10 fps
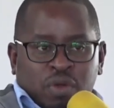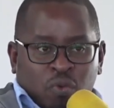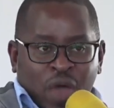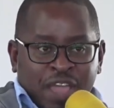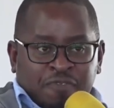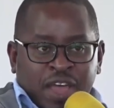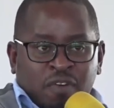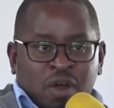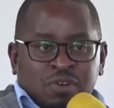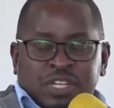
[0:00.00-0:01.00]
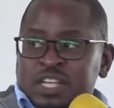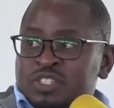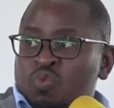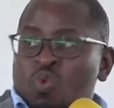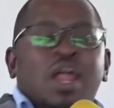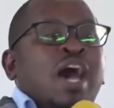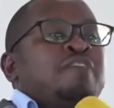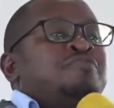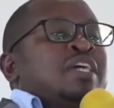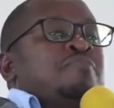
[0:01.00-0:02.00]
Wi-Fi routers. We'll have
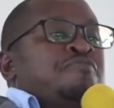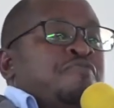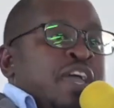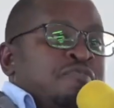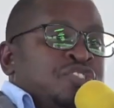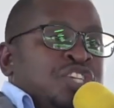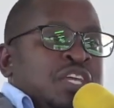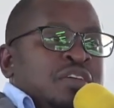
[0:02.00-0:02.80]
some 5G